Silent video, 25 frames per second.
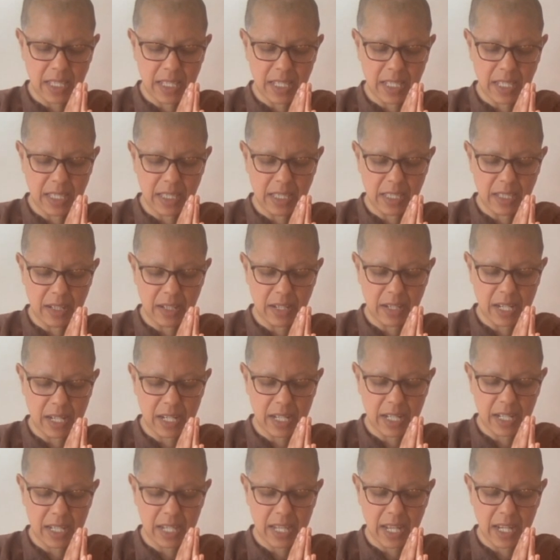this
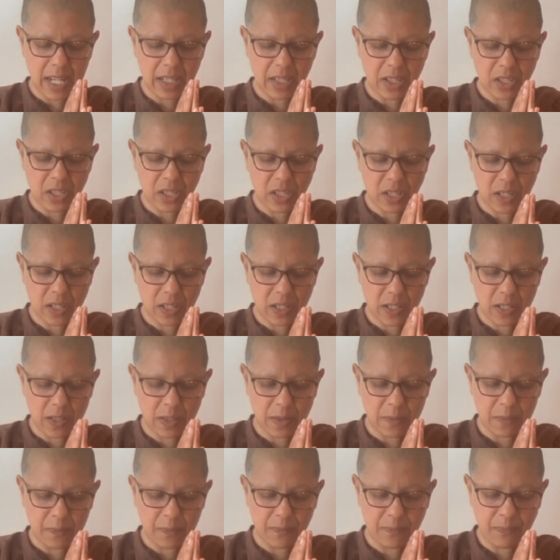
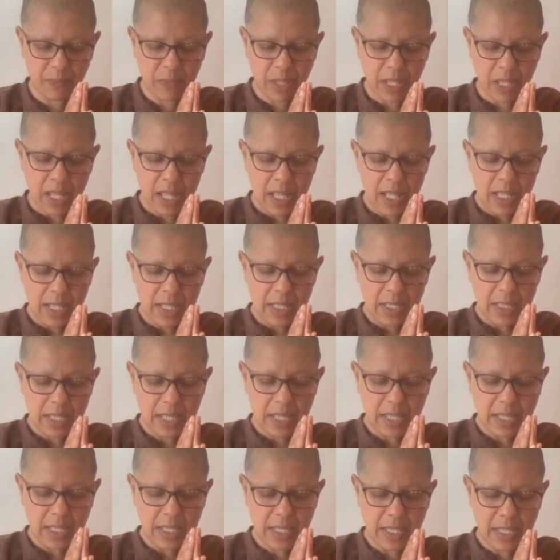recollection.
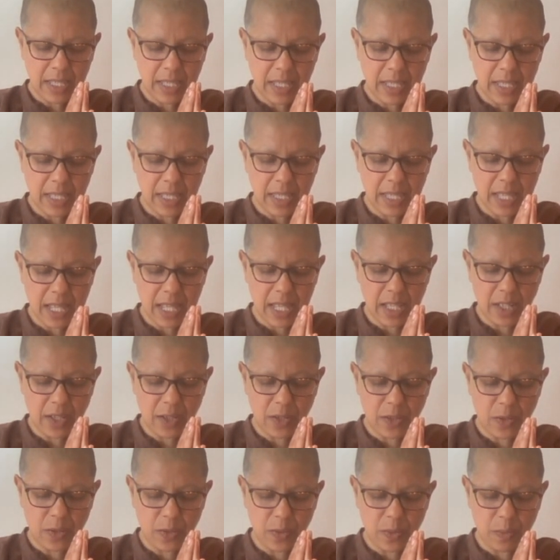This is
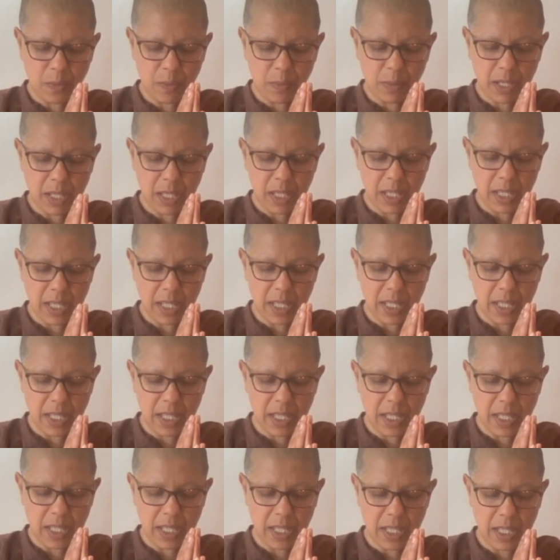said to
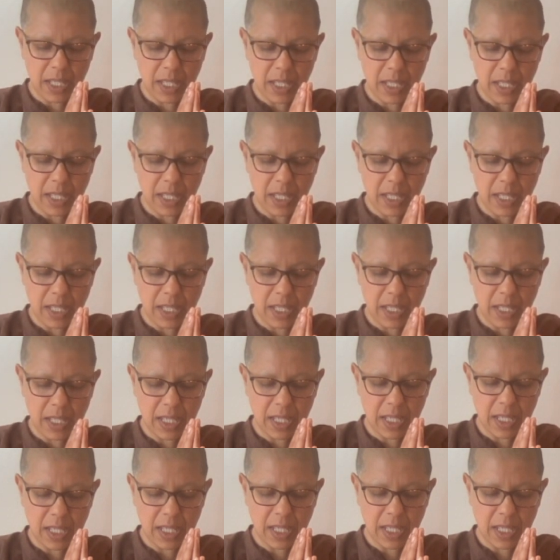be the
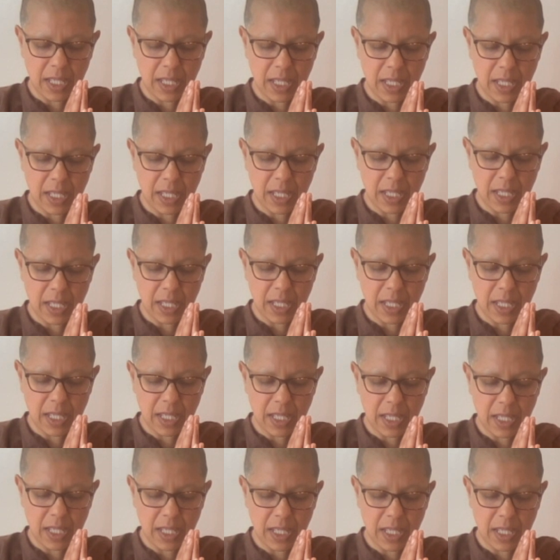sublime
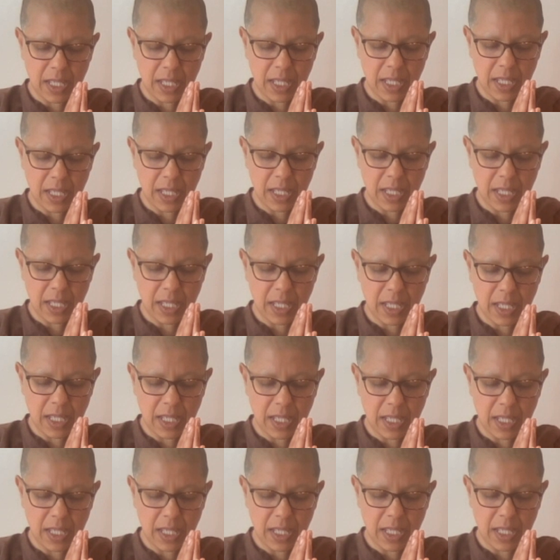abiding,
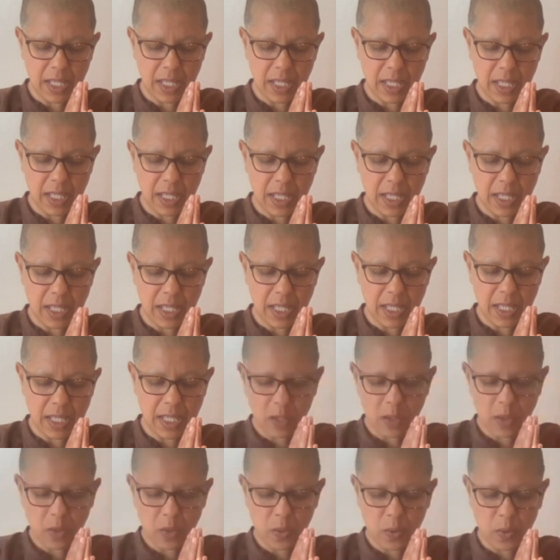by
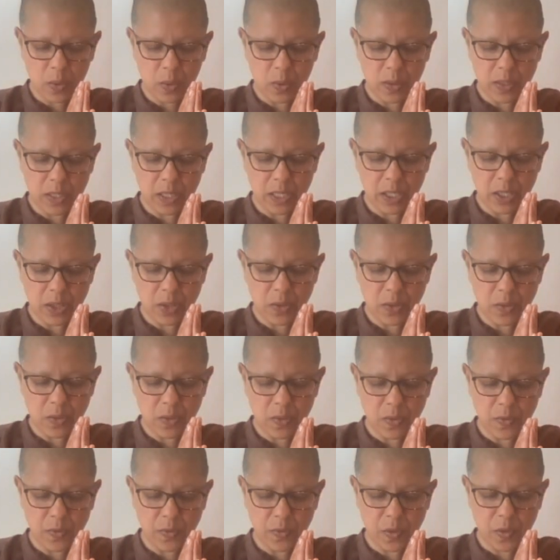not holding
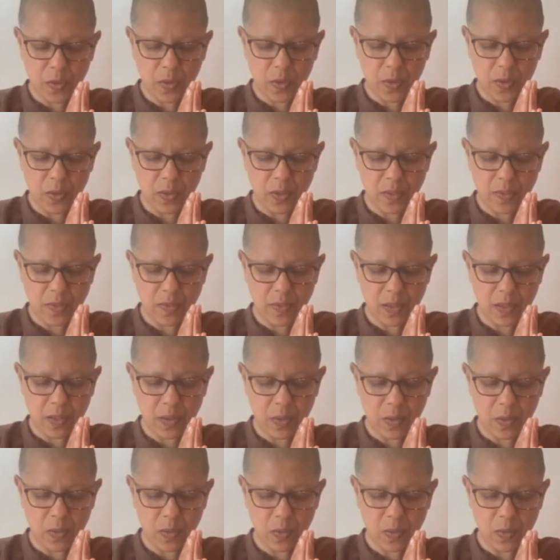to false
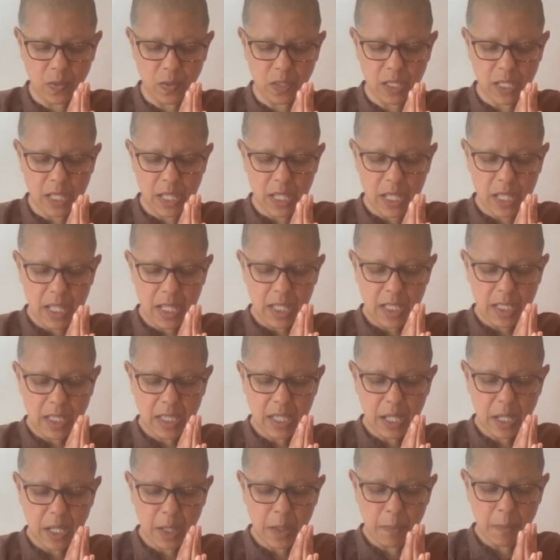views,
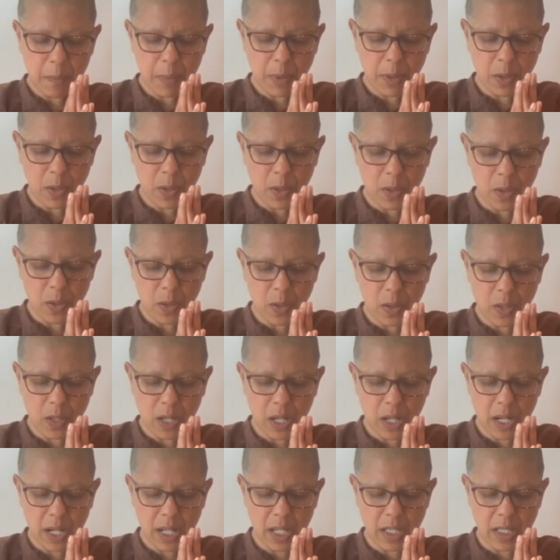the
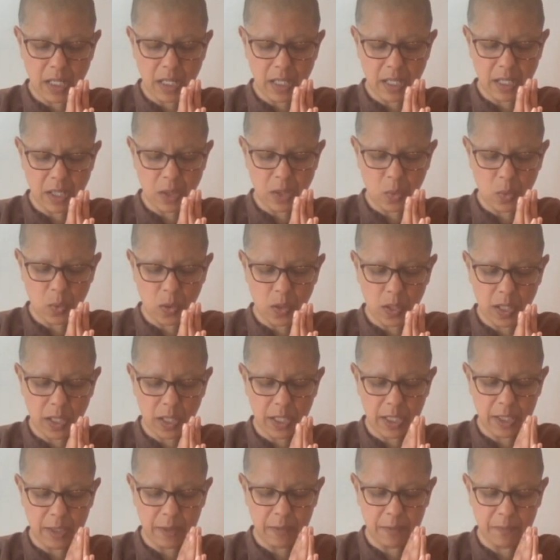pure-hearted
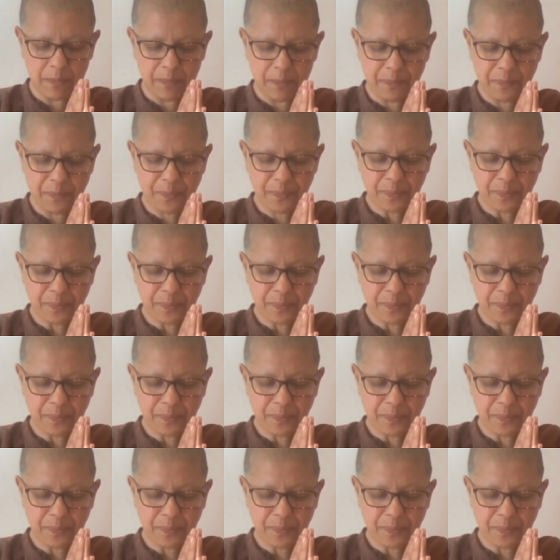one,